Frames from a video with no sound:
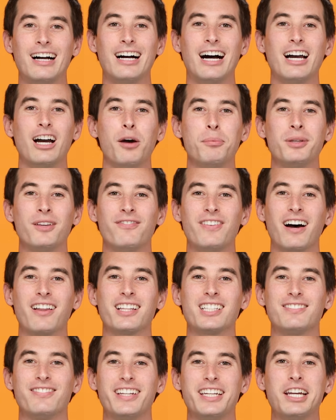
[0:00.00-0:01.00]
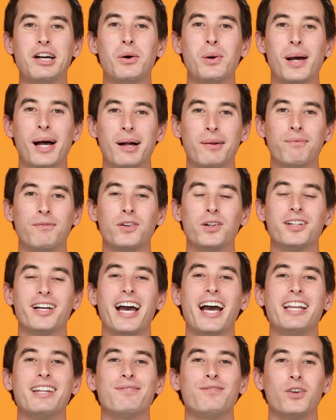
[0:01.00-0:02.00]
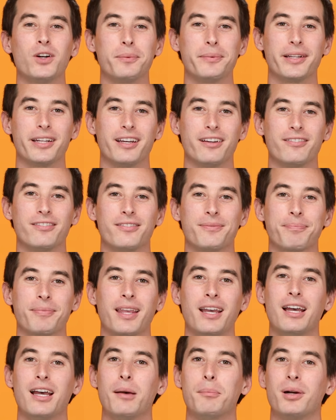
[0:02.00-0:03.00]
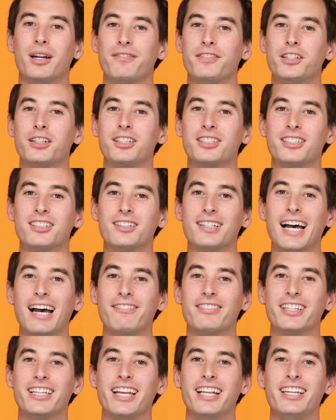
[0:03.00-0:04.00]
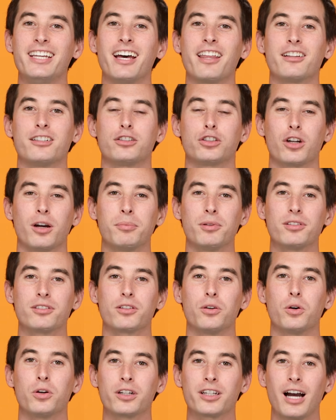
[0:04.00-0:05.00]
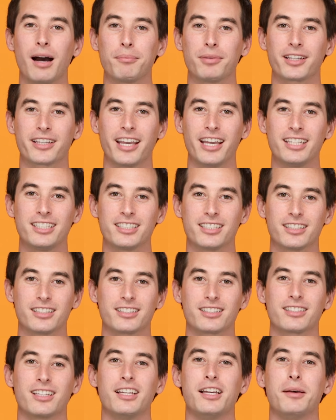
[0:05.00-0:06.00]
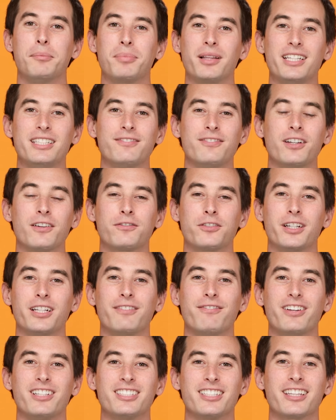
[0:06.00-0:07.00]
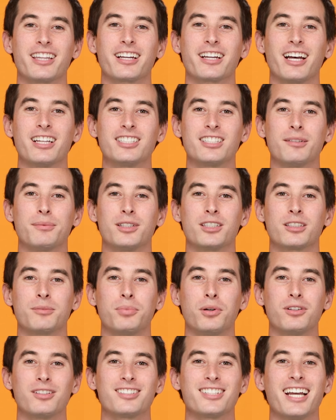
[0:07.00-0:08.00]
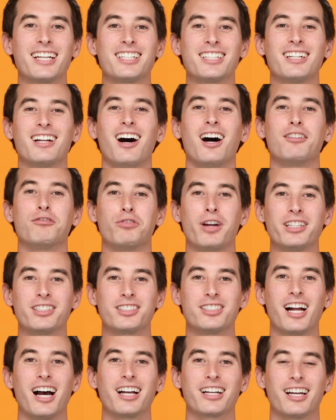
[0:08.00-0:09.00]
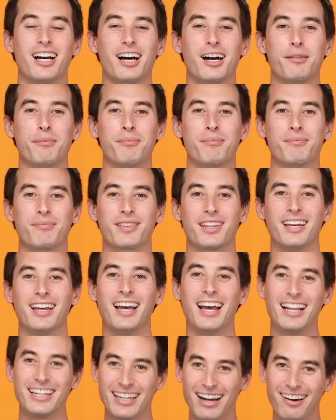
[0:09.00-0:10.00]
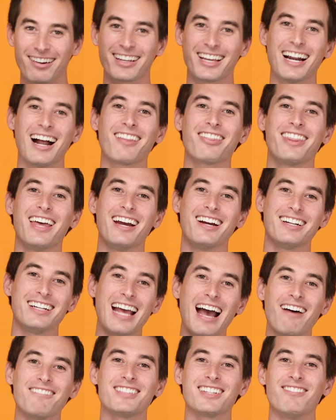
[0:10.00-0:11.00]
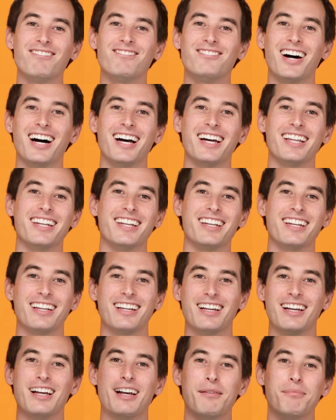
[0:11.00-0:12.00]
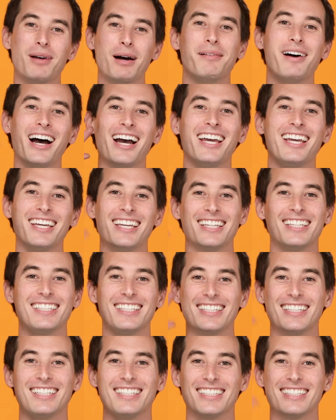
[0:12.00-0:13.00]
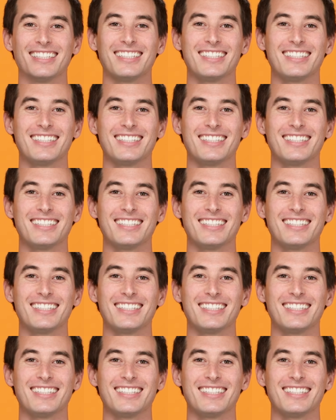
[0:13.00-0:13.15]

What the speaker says: I hope you found this video helpful and informative, but if you are still having any other troubles or complications, please feel free to visit the customer support section on Razor.com. Now get out there and have some fun. Bye bye.